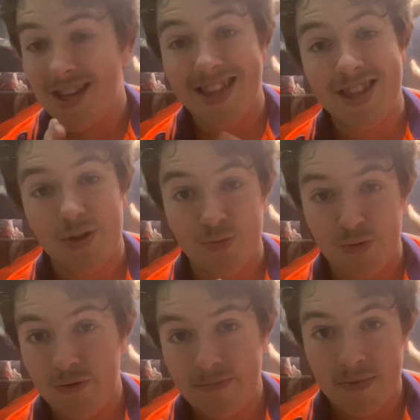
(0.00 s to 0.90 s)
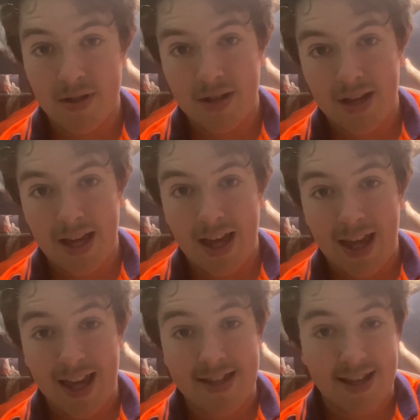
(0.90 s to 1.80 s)
in this room.
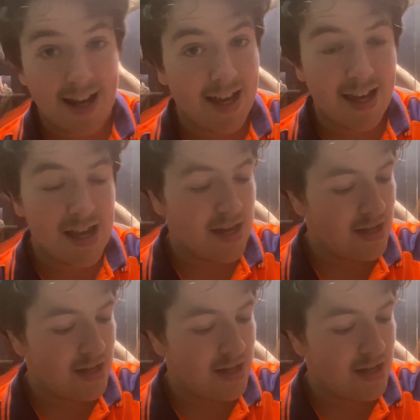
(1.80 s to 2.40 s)
And today,